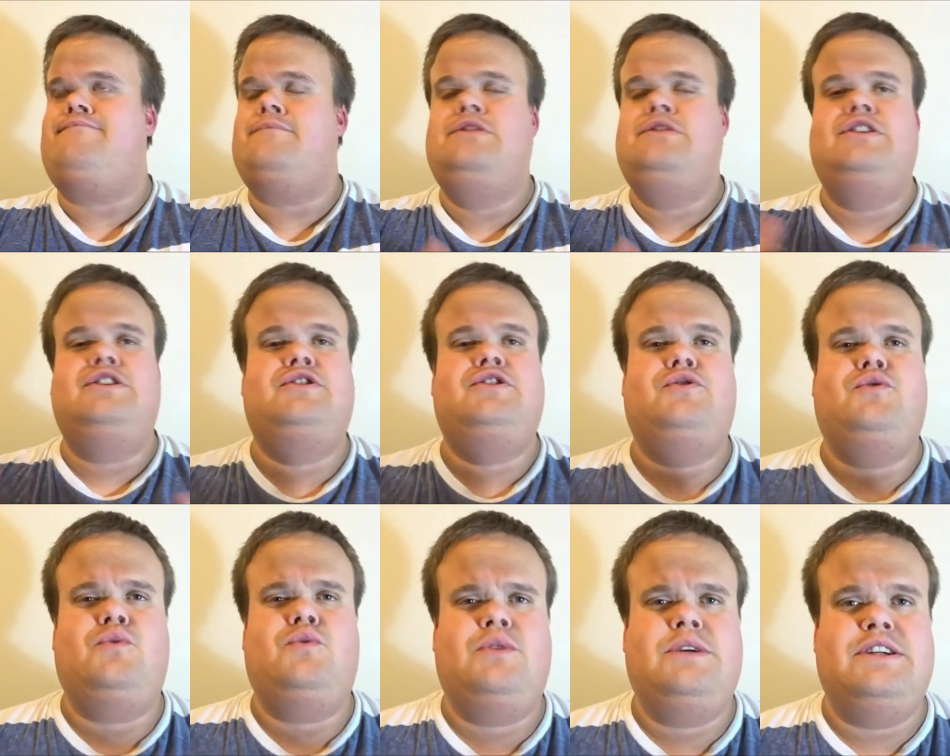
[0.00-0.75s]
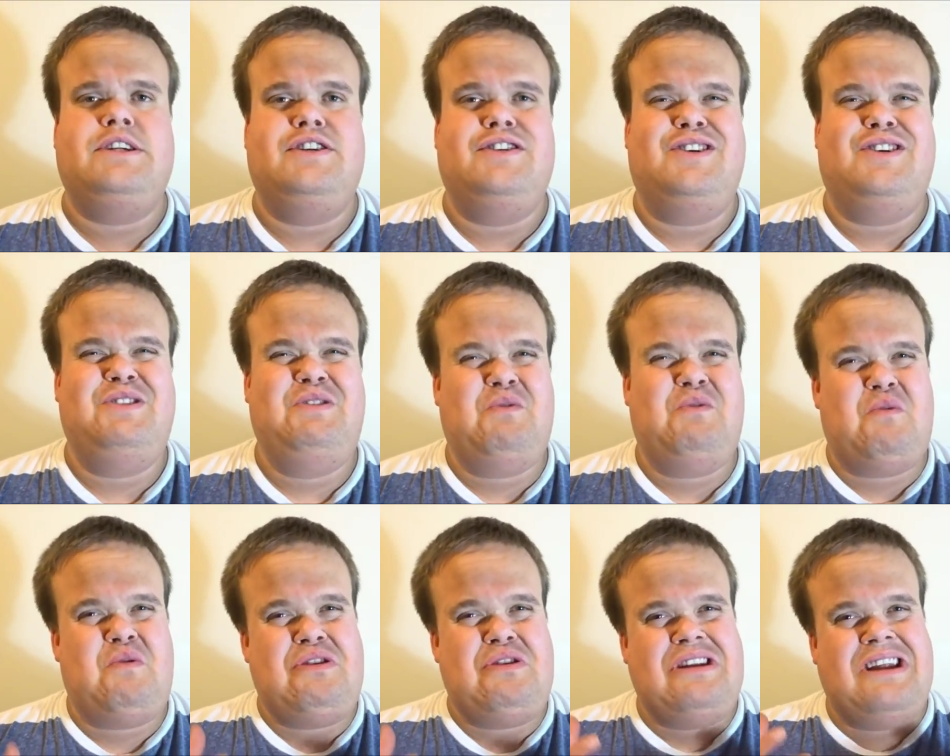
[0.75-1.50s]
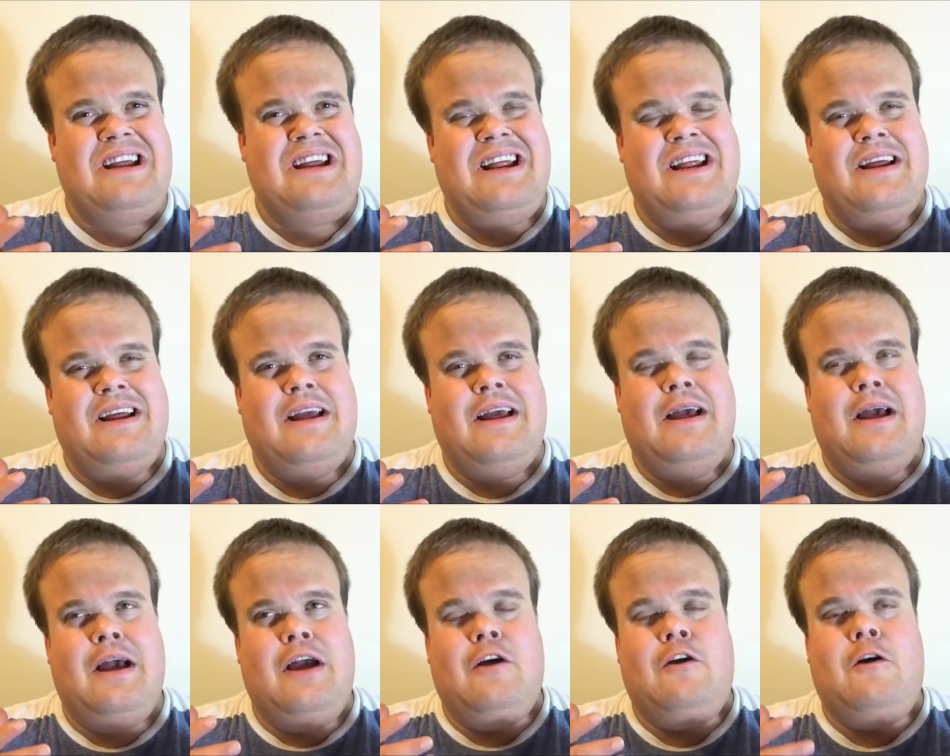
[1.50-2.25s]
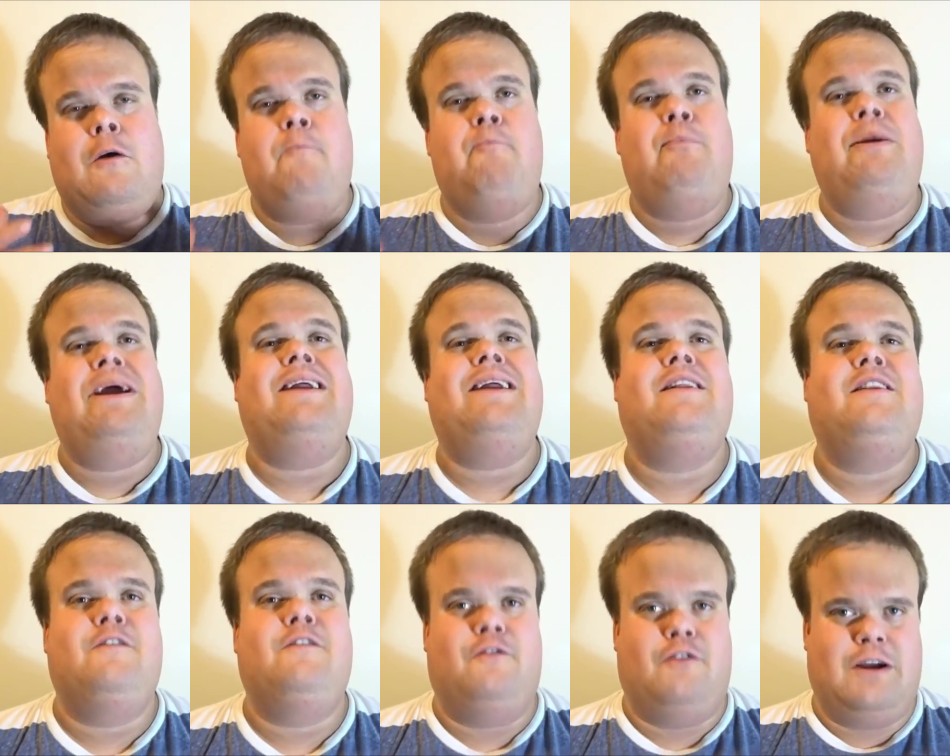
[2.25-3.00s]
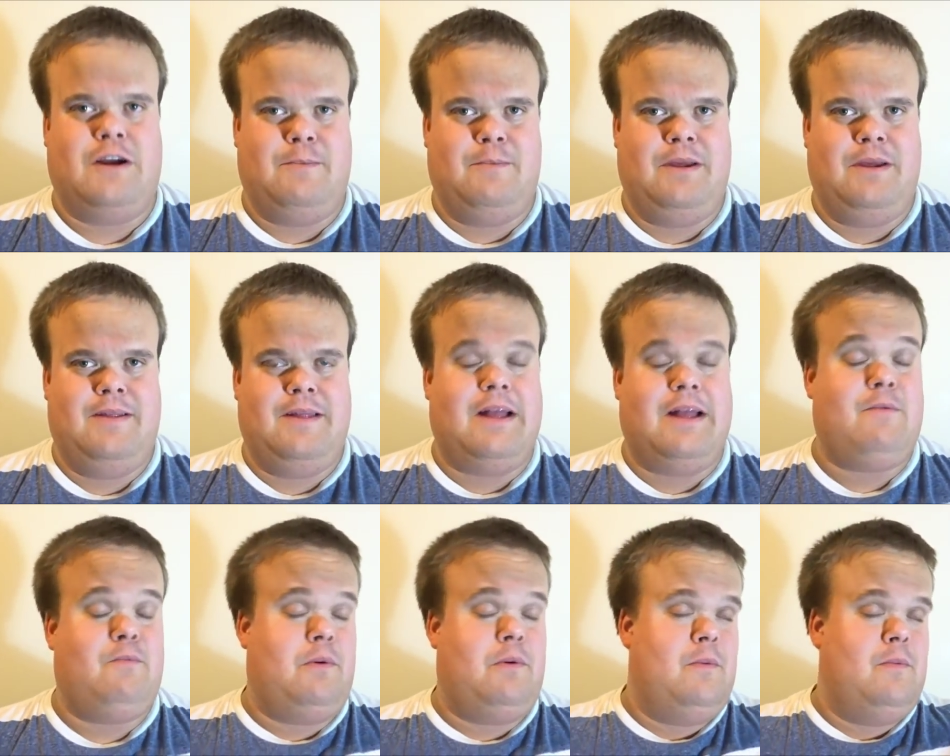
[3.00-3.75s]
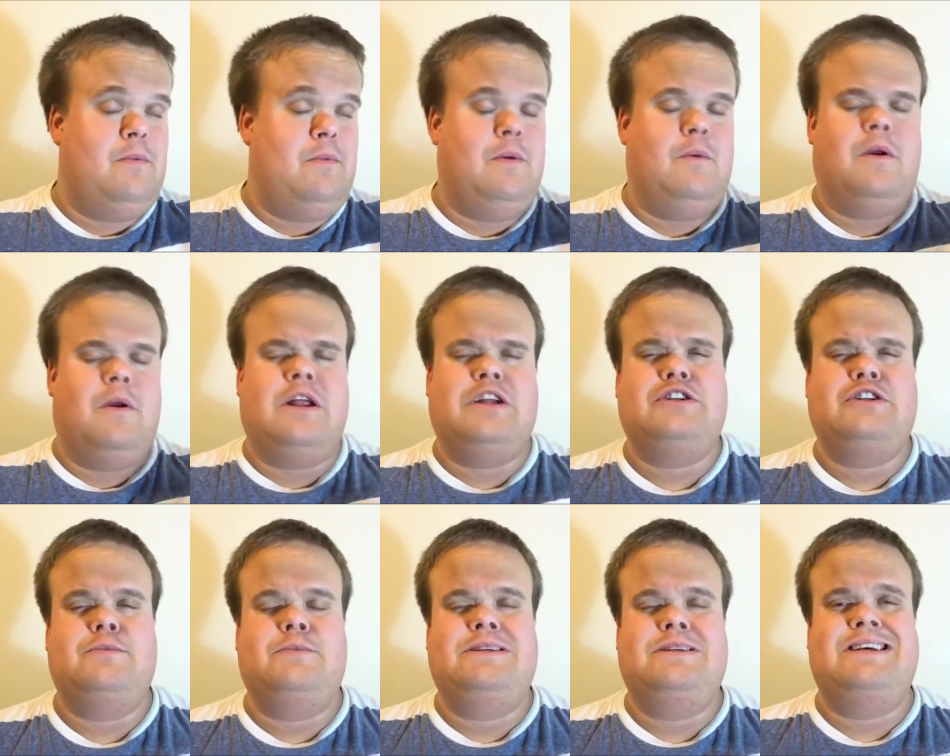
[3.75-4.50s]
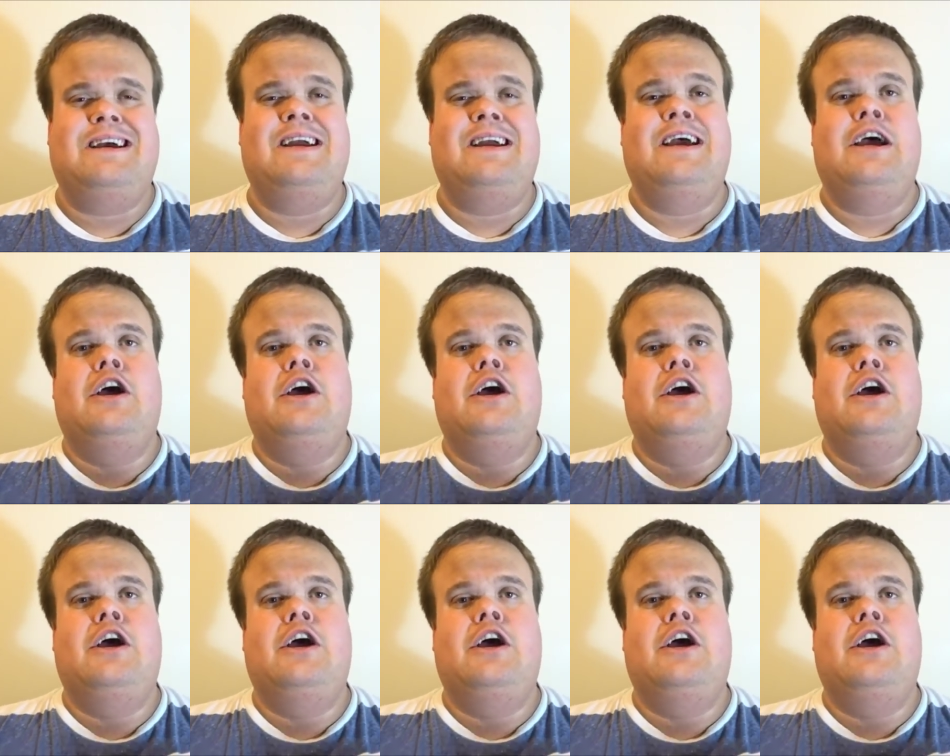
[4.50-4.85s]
destroyed. You know, you want competitive rugby. That's probably what I should be saying.